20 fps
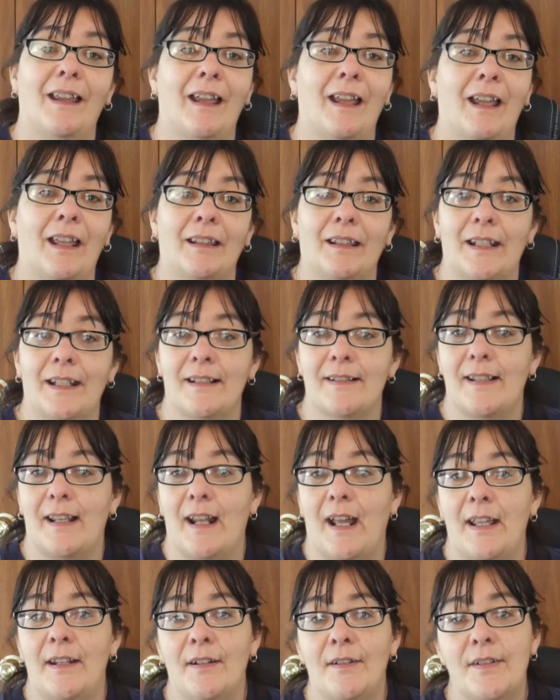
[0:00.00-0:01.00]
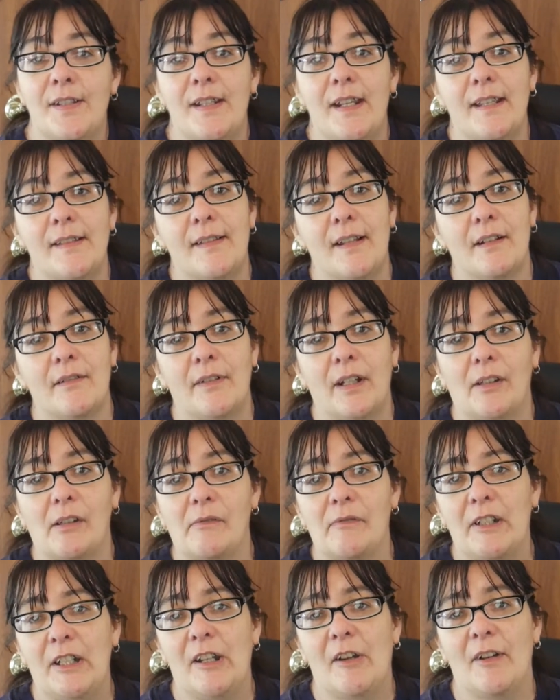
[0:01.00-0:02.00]
like I said, I know today's not a regular
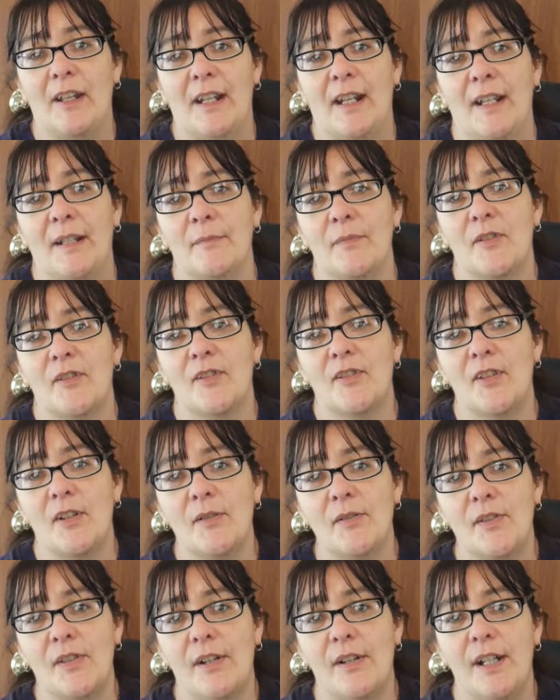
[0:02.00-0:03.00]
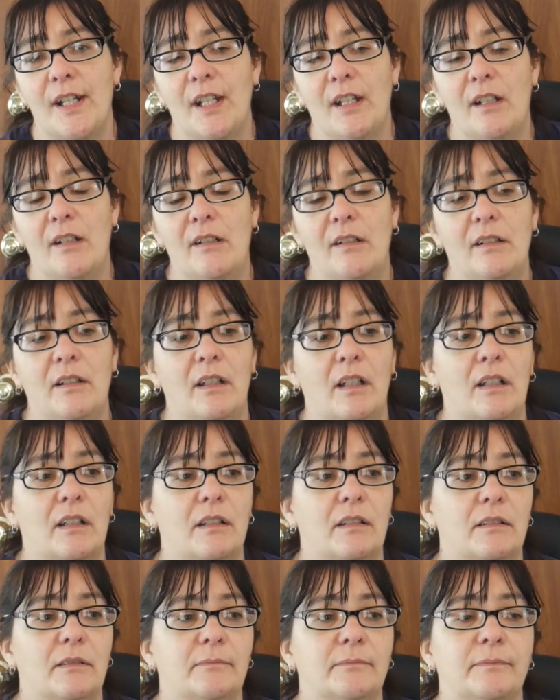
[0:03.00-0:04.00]
video, and I am so sorry, y'all.
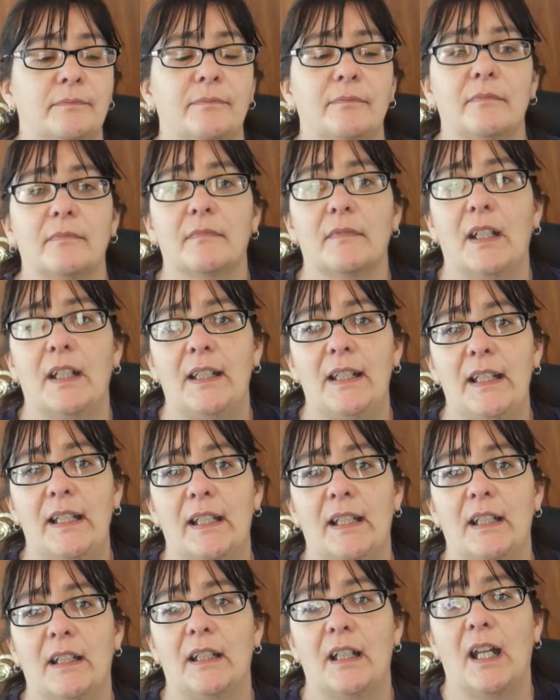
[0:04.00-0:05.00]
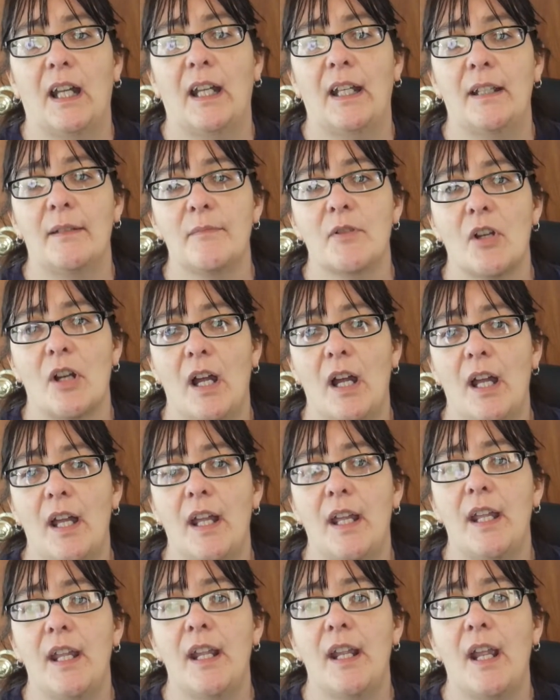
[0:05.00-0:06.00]
Again, I am
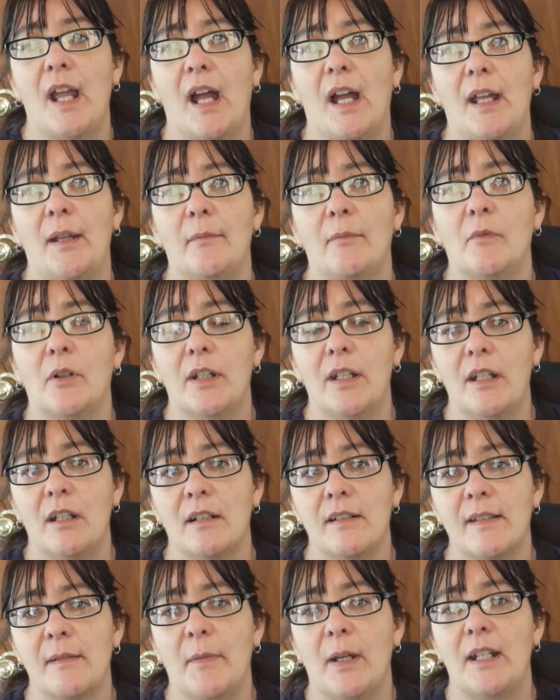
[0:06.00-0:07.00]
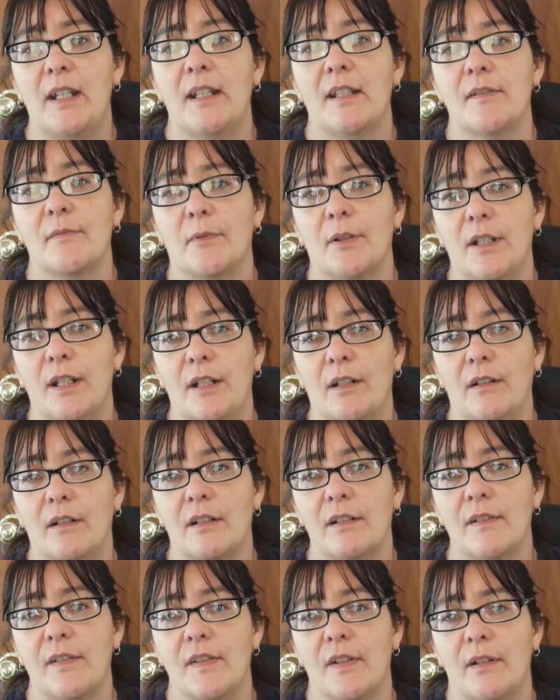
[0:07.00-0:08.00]
trying. I am working on some ideas, working
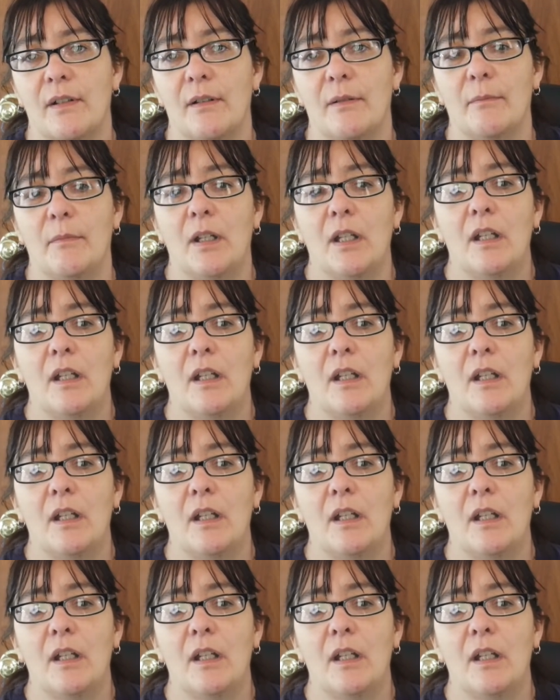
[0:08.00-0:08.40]
on some